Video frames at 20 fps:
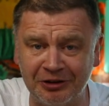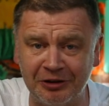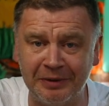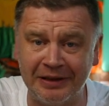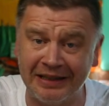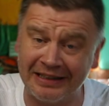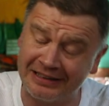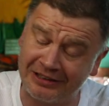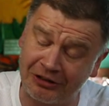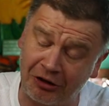Do you know what
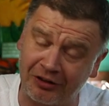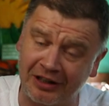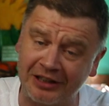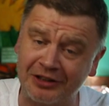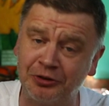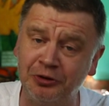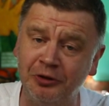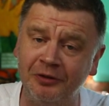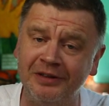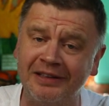I mean? This Dr.
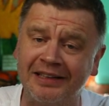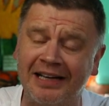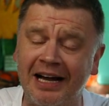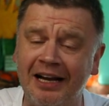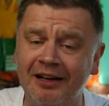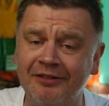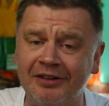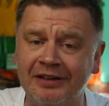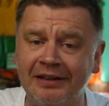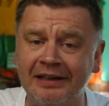Suvan
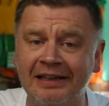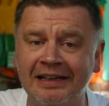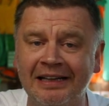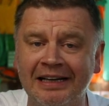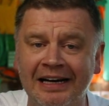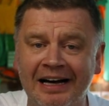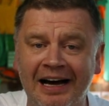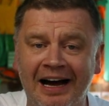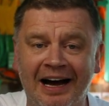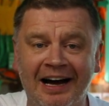Calvin.
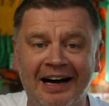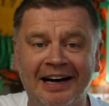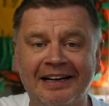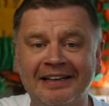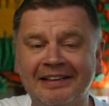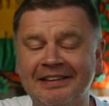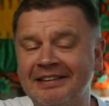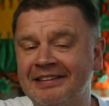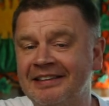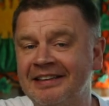
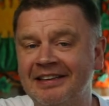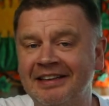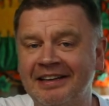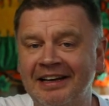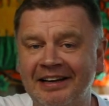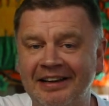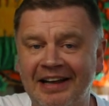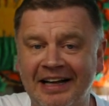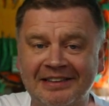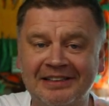And
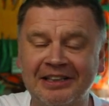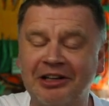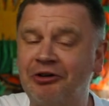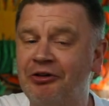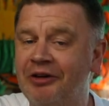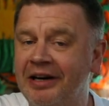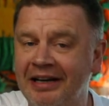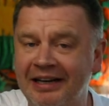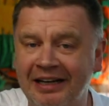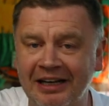that's a
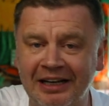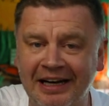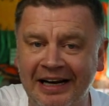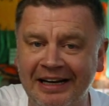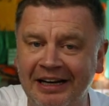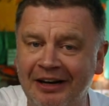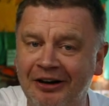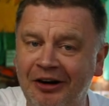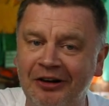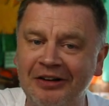great little
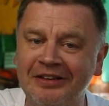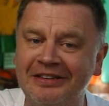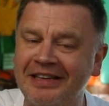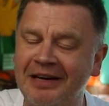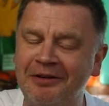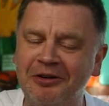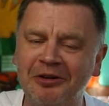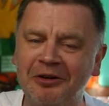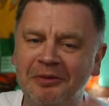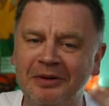kind of
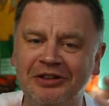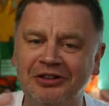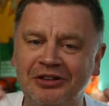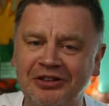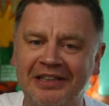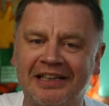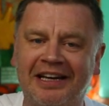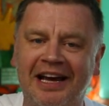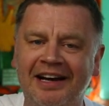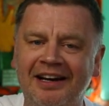concept. You know what I mean?
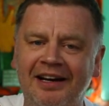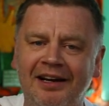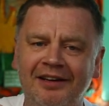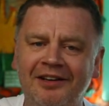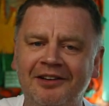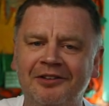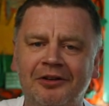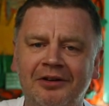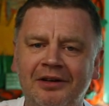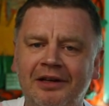Just to kind
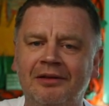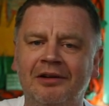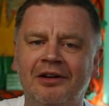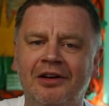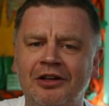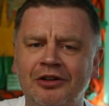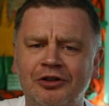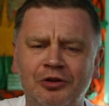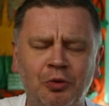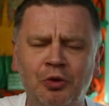of, you know,
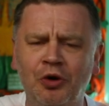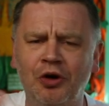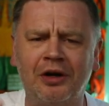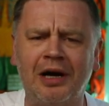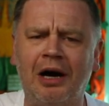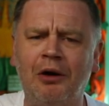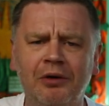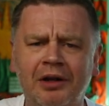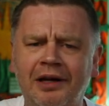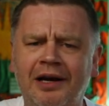to
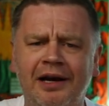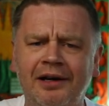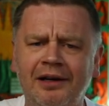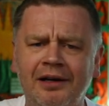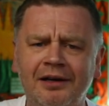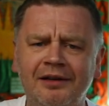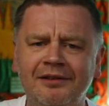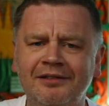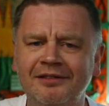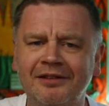work out the kind
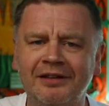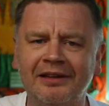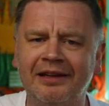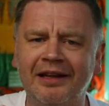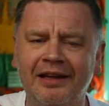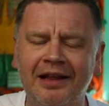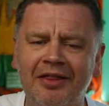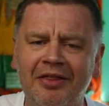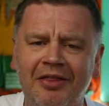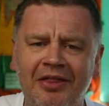of
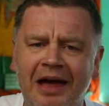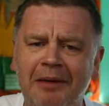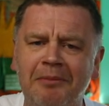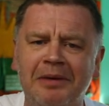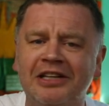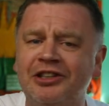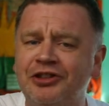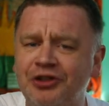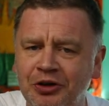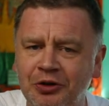
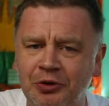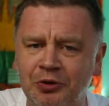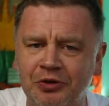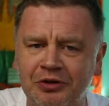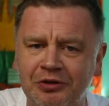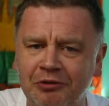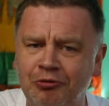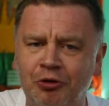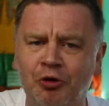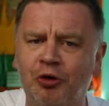them
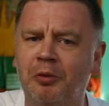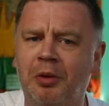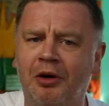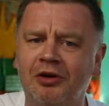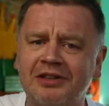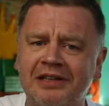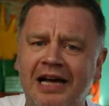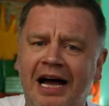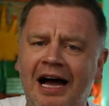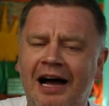issues
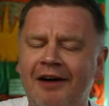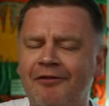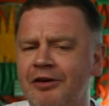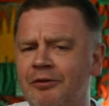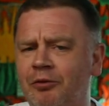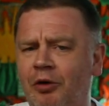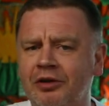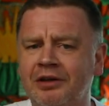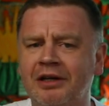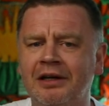robots have
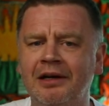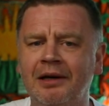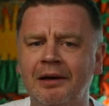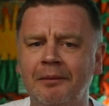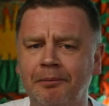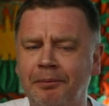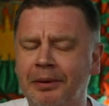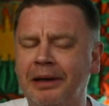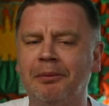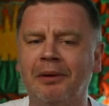and what
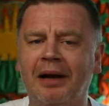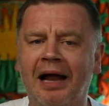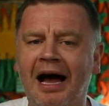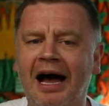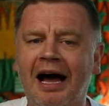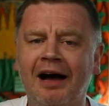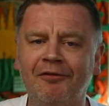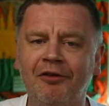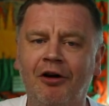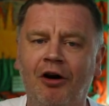people
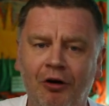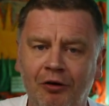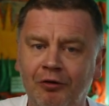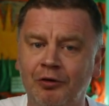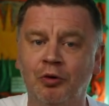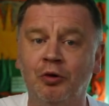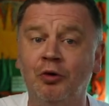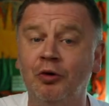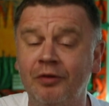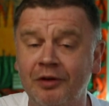have
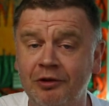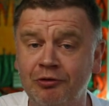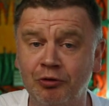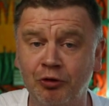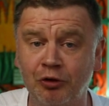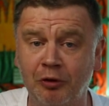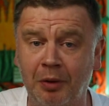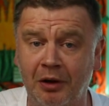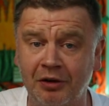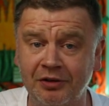over
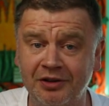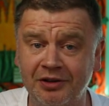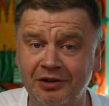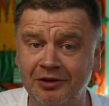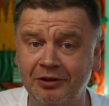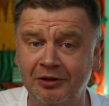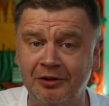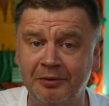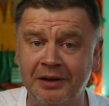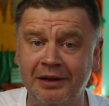robots.
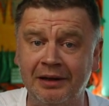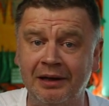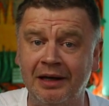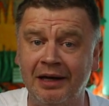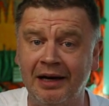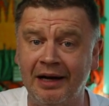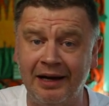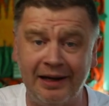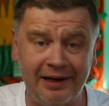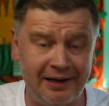You know what I mean?
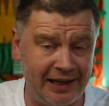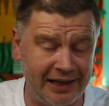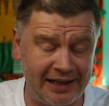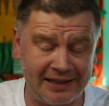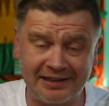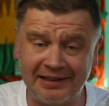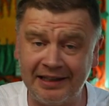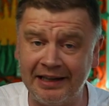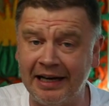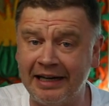And like
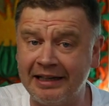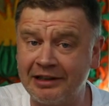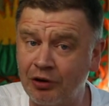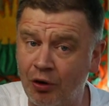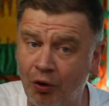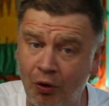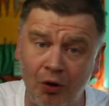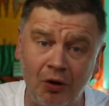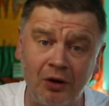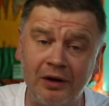I say, it's
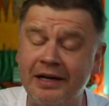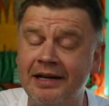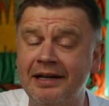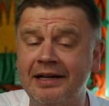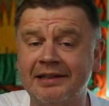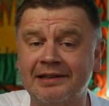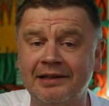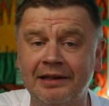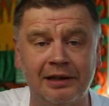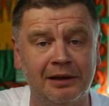all in
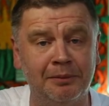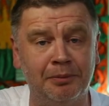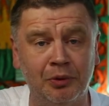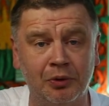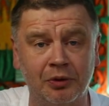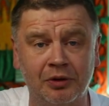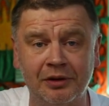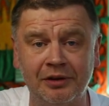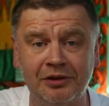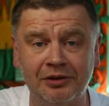this little
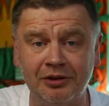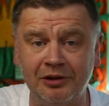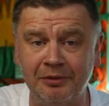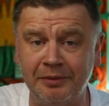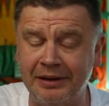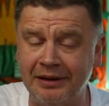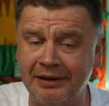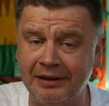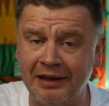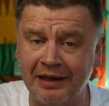book. Do you know
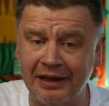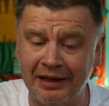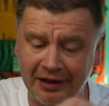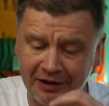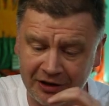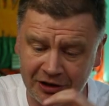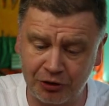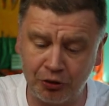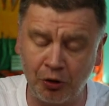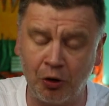what I mean?
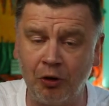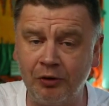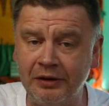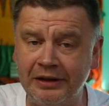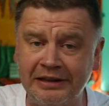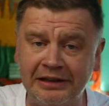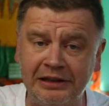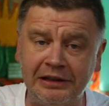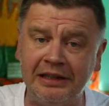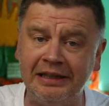The
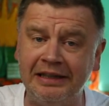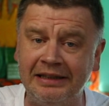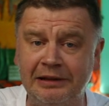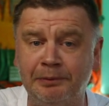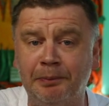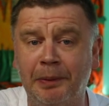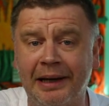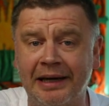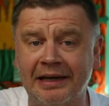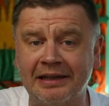story
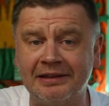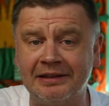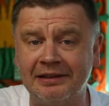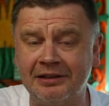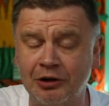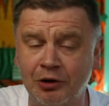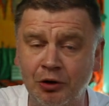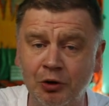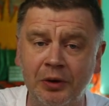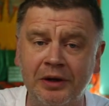is
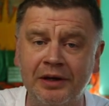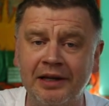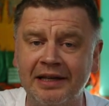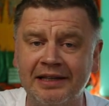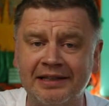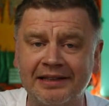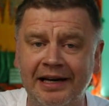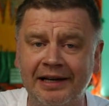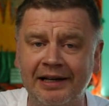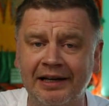picked to go into
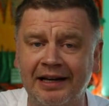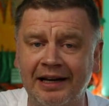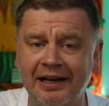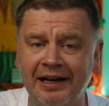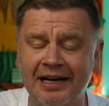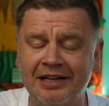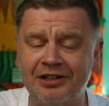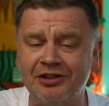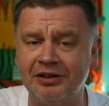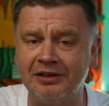this kind of
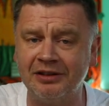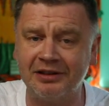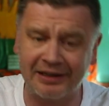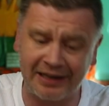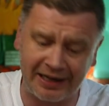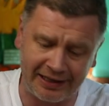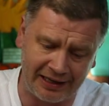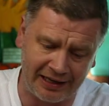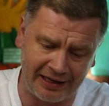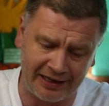collection to
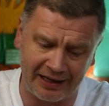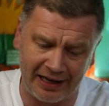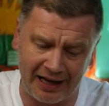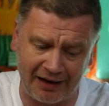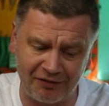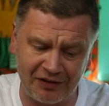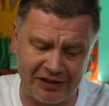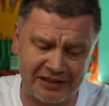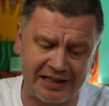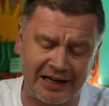kind of, and
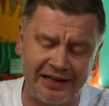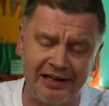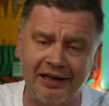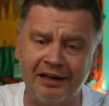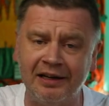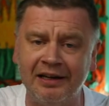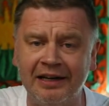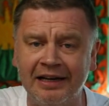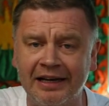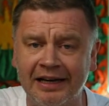have this kind
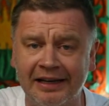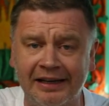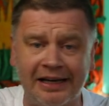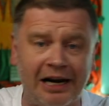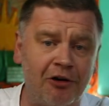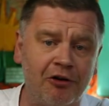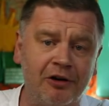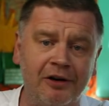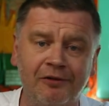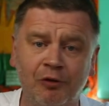of
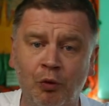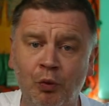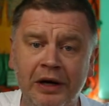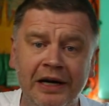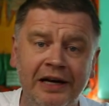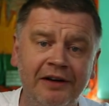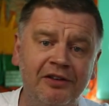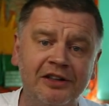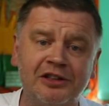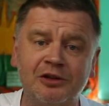narrative
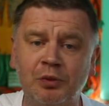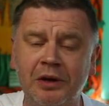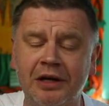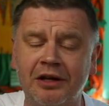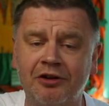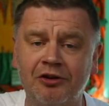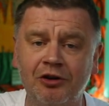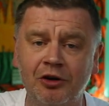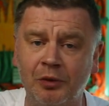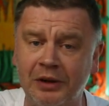weave its
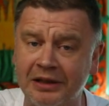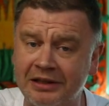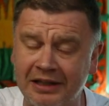way through.